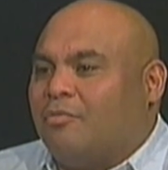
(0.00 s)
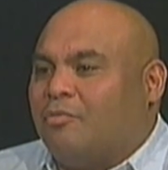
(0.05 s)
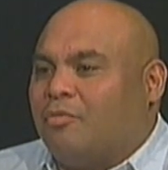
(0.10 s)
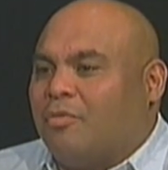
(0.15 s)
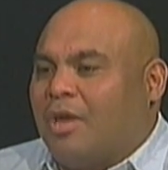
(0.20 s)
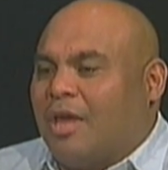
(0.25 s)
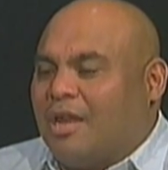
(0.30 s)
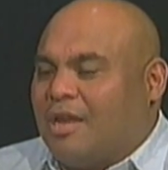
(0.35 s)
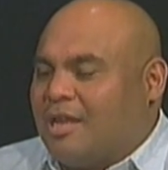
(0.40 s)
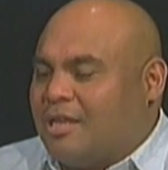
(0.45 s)

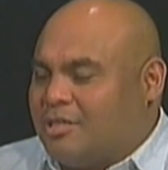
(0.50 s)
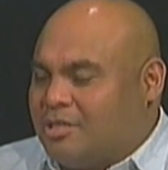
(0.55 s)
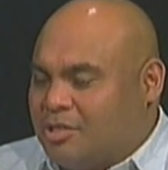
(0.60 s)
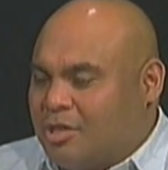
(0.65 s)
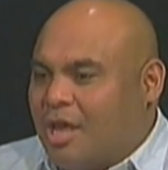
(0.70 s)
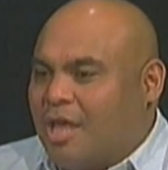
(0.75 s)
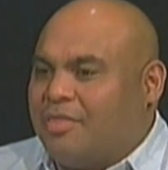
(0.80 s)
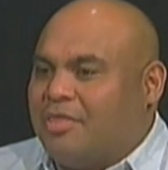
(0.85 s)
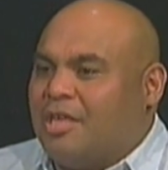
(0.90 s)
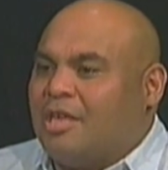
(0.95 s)
and it's,
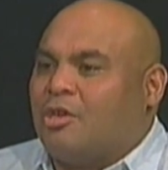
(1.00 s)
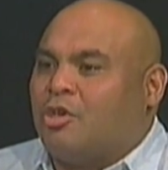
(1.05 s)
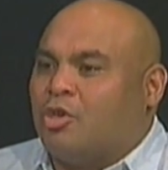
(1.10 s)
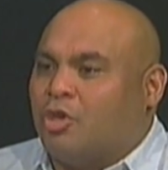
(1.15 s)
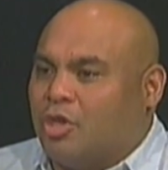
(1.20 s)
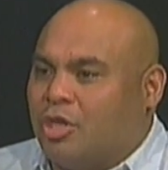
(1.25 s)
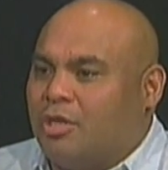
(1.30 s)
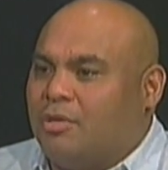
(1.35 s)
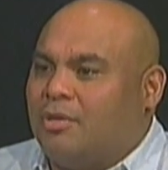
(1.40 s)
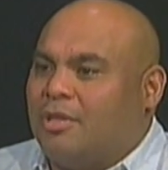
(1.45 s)
I think,
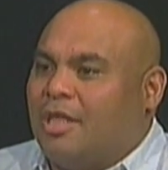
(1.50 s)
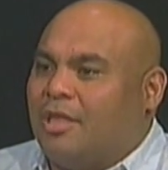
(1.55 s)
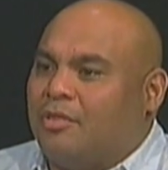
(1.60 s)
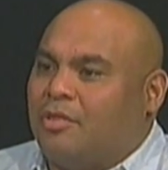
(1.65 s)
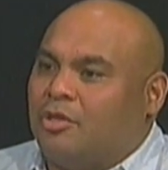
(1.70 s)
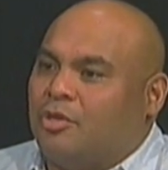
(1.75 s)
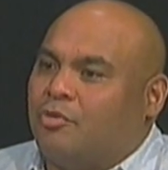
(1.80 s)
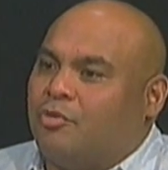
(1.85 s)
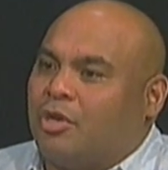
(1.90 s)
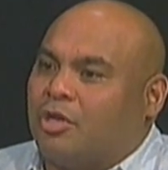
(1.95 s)
good that
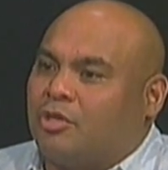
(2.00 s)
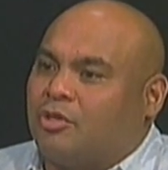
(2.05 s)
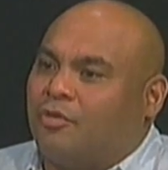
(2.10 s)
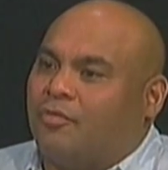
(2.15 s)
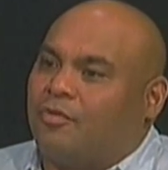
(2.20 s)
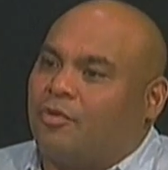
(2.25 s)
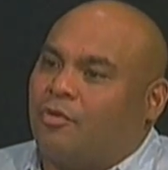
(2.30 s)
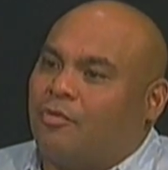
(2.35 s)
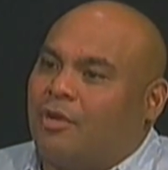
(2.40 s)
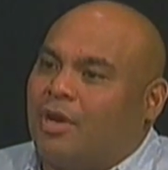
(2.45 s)
the Director
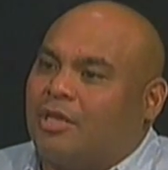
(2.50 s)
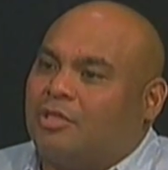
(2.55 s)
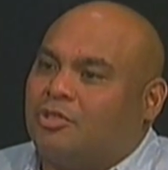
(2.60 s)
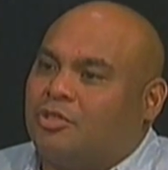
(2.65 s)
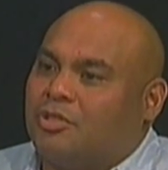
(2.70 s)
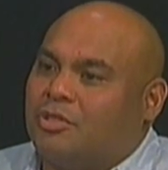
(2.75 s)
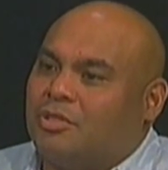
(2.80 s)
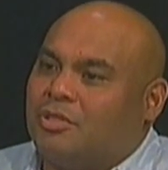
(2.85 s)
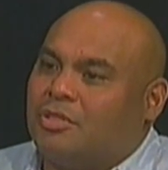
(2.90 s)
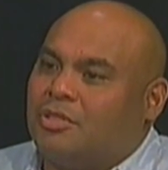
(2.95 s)
of
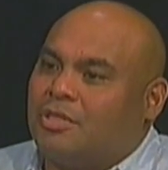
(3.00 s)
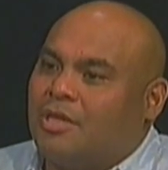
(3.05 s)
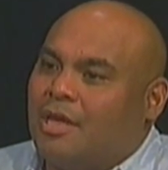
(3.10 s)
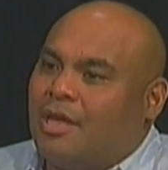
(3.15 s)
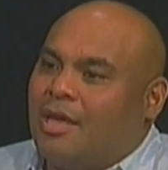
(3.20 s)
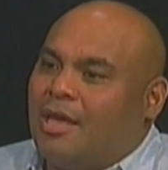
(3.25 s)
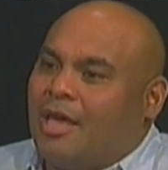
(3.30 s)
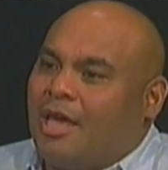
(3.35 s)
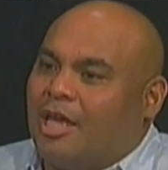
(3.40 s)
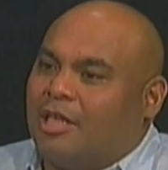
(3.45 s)
Corrections
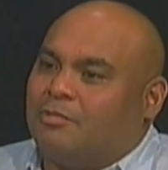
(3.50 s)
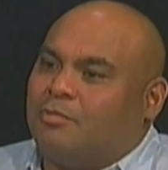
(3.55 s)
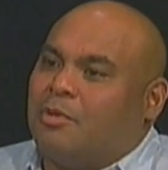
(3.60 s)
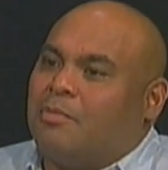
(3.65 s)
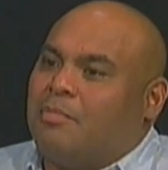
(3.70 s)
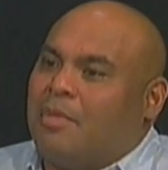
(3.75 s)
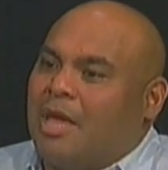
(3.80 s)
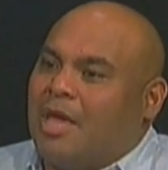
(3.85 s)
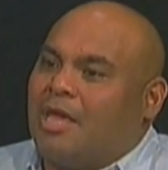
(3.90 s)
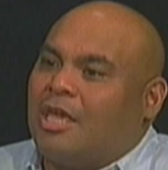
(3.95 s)
has
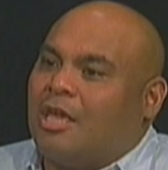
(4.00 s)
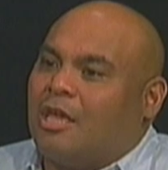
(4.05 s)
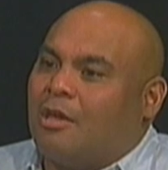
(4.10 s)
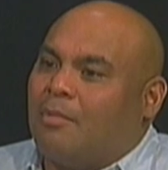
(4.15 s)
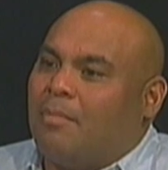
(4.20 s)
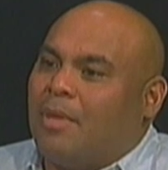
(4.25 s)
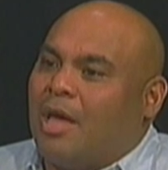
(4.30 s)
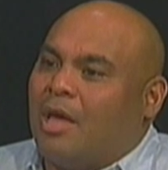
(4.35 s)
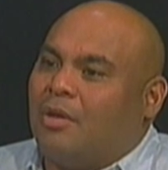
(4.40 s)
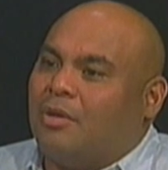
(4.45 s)
been making
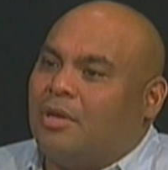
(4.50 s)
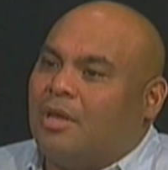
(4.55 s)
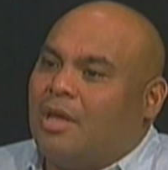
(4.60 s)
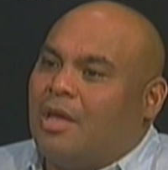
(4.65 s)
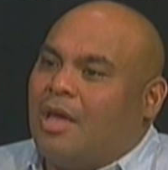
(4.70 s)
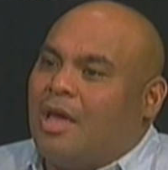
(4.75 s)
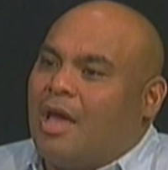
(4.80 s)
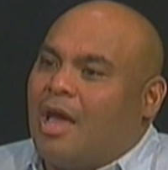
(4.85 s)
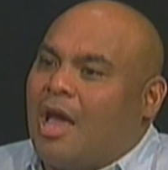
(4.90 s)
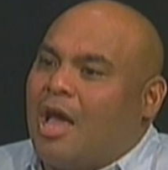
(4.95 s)
about
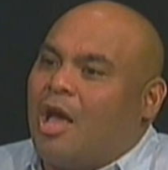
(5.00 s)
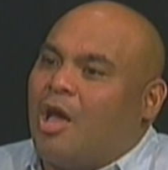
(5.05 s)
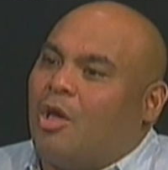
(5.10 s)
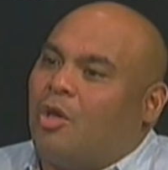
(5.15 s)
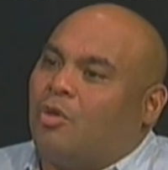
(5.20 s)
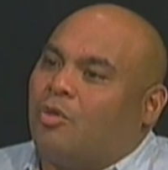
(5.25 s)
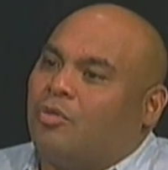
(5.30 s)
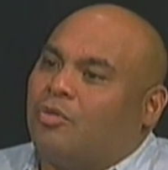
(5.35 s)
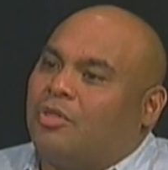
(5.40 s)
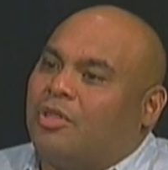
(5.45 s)

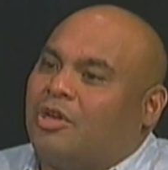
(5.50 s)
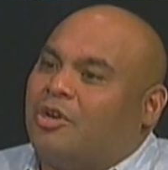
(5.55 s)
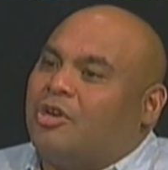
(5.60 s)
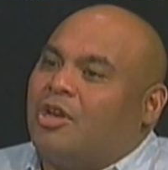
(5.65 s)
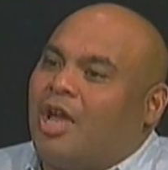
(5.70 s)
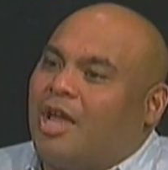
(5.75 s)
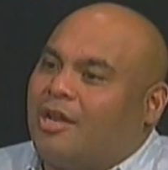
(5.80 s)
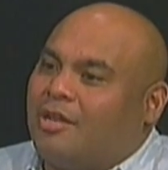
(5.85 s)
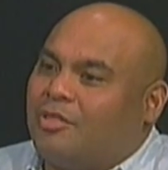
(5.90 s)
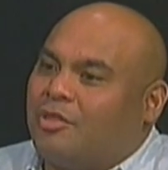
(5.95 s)
how they're
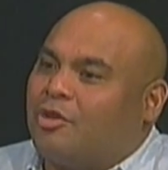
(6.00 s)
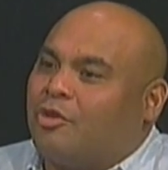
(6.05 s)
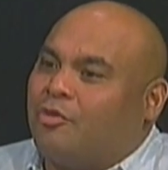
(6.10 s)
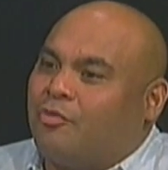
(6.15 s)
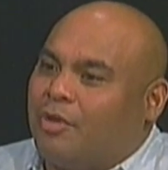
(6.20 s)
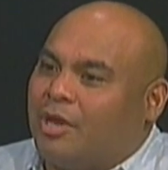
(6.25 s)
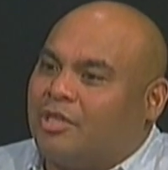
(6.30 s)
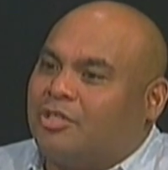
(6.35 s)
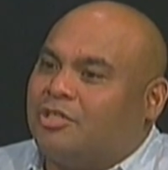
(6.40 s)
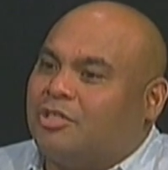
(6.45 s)
not in the
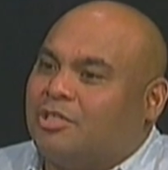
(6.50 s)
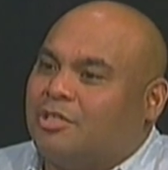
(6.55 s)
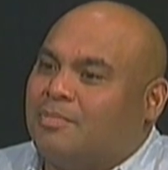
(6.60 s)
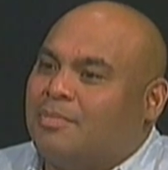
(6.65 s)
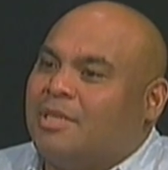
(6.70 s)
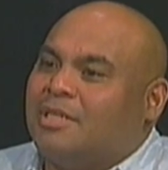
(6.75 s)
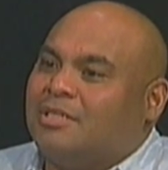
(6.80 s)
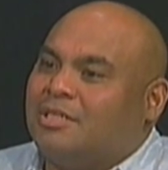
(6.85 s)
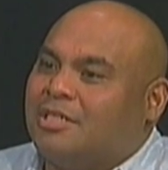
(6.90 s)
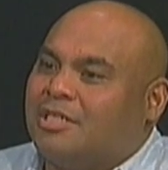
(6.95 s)
corrections
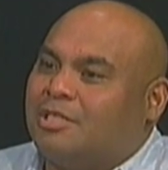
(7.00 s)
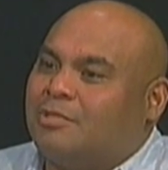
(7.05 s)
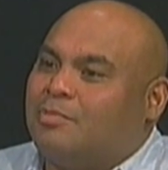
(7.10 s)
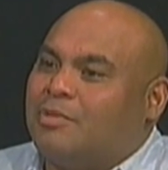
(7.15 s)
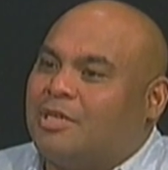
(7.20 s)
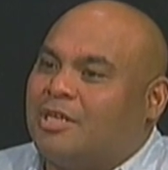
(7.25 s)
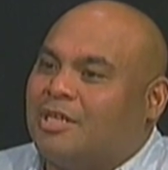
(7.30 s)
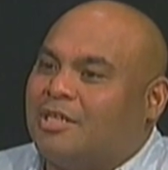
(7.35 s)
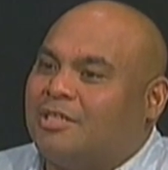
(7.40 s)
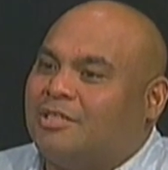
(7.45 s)
business
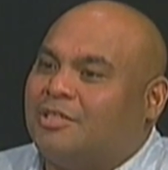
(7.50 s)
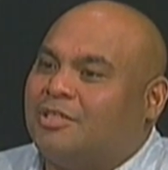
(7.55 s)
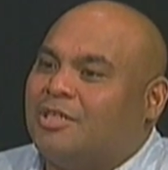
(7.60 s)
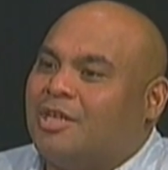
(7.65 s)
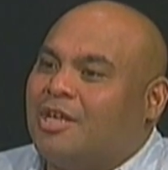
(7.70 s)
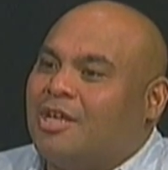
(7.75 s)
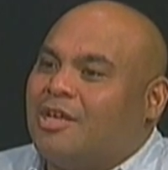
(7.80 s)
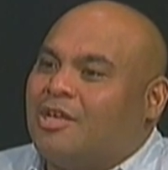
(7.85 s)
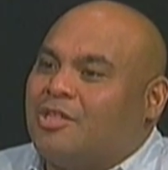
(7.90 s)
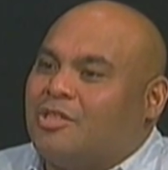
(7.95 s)
because
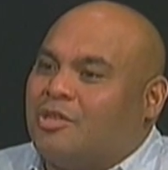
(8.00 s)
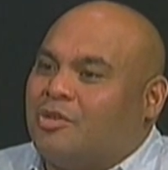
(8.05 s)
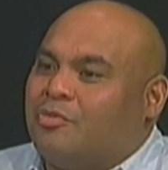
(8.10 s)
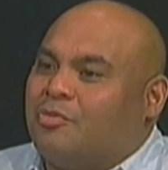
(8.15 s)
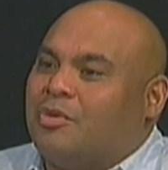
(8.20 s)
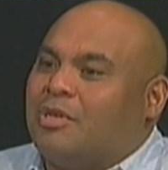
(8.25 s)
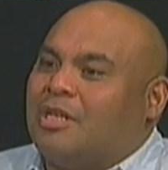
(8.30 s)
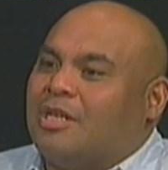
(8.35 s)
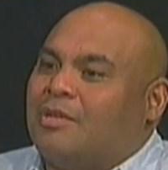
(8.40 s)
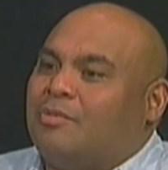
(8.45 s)
they're
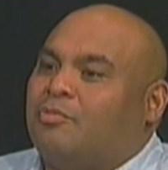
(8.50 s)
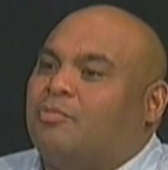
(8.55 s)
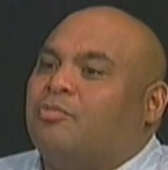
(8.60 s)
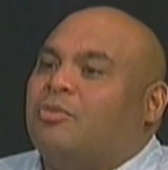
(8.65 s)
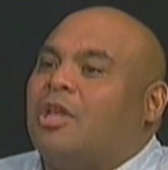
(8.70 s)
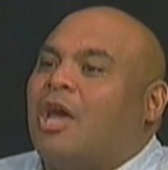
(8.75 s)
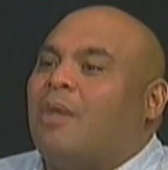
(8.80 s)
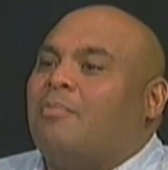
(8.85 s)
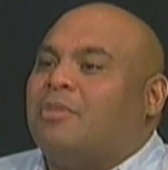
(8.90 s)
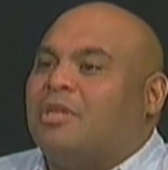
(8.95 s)
really
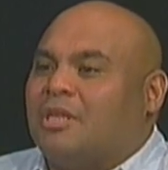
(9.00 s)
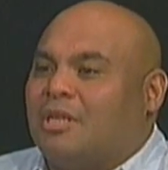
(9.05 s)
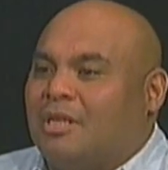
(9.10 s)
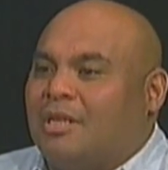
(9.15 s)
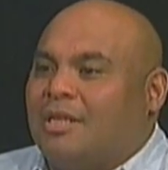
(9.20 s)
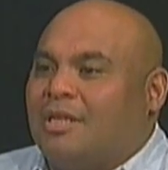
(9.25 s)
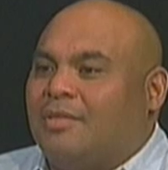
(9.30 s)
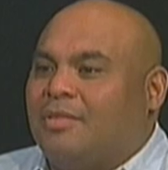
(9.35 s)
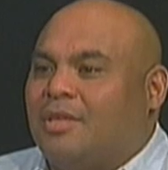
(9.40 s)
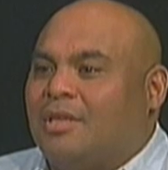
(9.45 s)

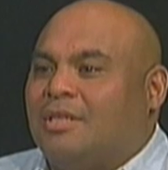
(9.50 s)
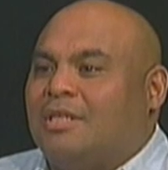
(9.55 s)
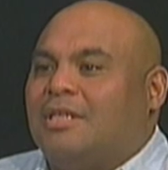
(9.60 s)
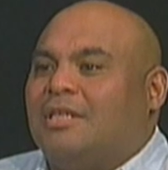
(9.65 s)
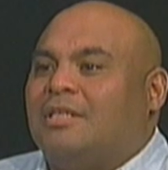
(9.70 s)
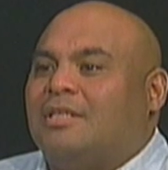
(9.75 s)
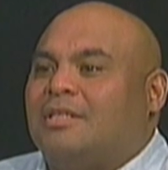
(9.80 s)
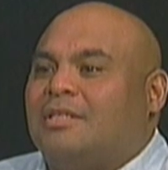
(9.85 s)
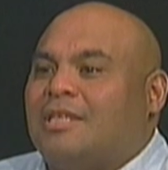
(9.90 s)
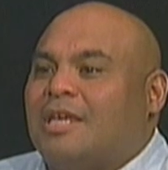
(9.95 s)
dominantly in the
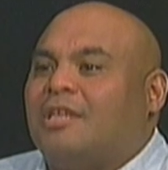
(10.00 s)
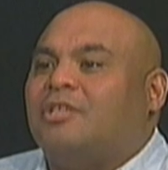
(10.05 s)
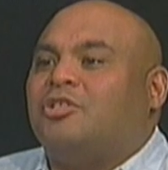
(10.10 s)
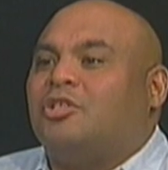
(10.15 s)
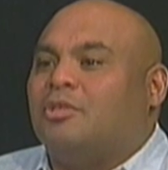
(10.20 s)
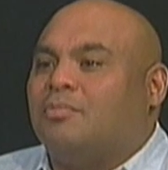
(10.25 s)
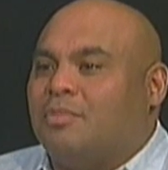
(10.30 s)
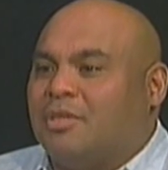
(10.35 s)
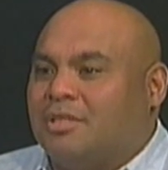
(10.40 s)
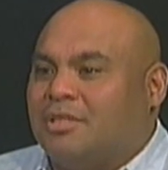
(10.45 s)

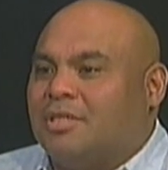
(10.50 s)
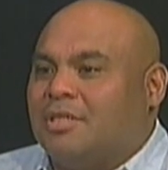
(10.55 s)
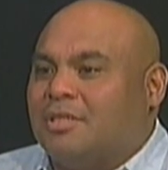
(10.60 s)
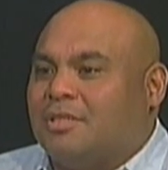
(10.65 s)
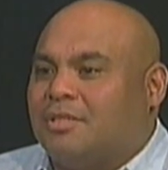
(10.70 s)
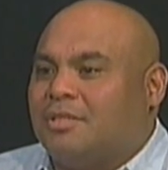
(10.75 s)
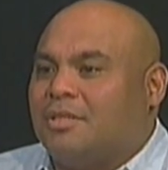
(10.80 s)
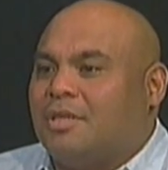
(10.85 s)
detention business.